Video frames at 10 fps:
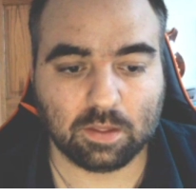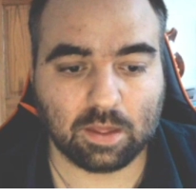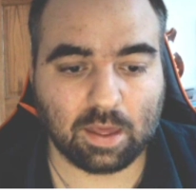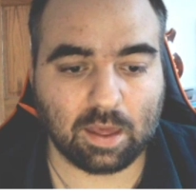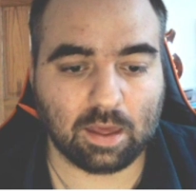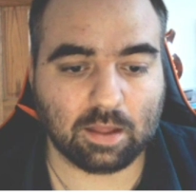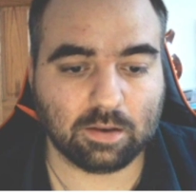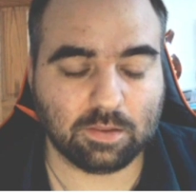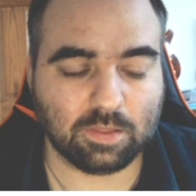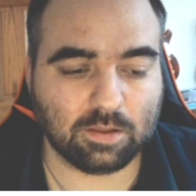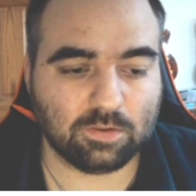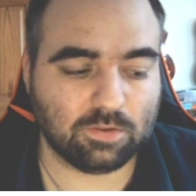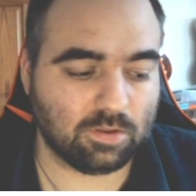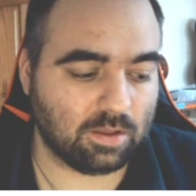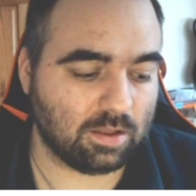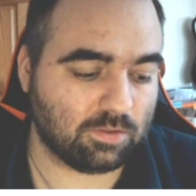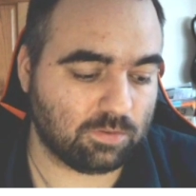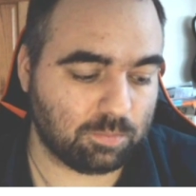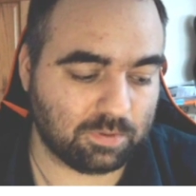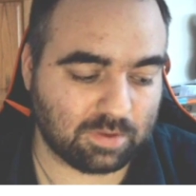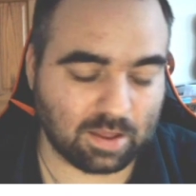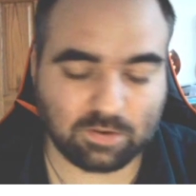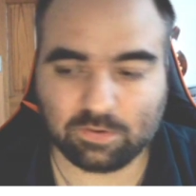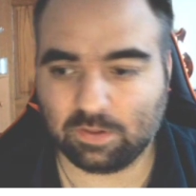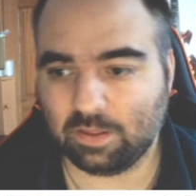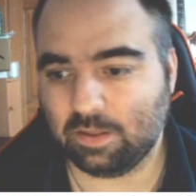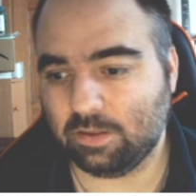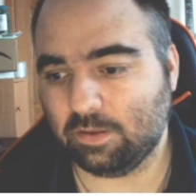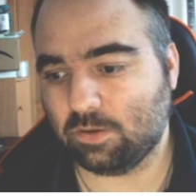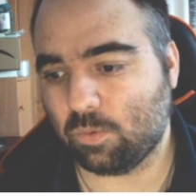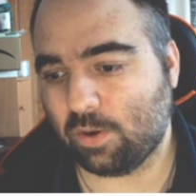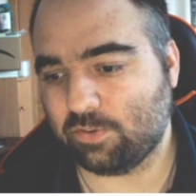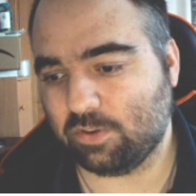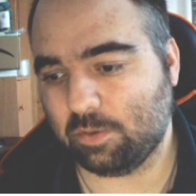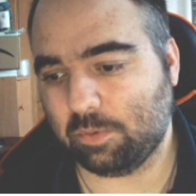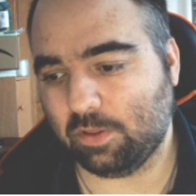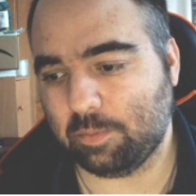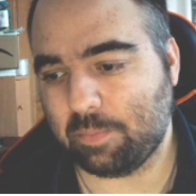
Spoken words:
and that it's potentially questionable at